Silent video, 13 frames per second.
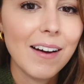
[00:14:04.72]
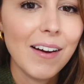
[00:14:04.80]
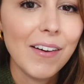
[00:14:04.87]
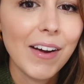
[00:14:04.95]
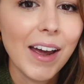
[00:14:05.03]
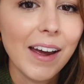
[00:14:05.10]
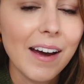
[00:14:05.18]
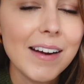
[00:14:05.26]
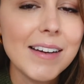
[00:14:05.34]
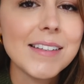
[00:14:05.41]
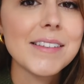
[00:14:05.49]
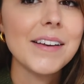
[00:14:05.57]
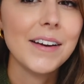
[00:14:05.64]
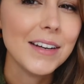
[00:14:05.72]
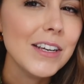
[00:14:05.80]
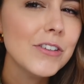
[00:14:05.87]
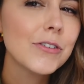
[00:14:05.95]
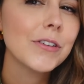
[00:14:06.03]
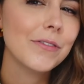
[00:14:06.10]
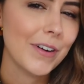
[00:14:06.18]
Okay guys, I
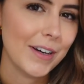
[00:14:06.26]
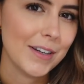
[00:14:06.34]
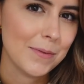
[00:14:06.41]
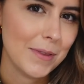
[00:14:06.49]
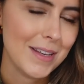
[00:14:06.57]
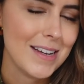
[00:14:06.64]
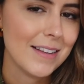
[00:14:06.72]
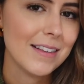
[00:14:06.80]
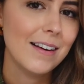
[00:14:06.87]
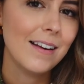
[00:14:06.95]
need your advice for these.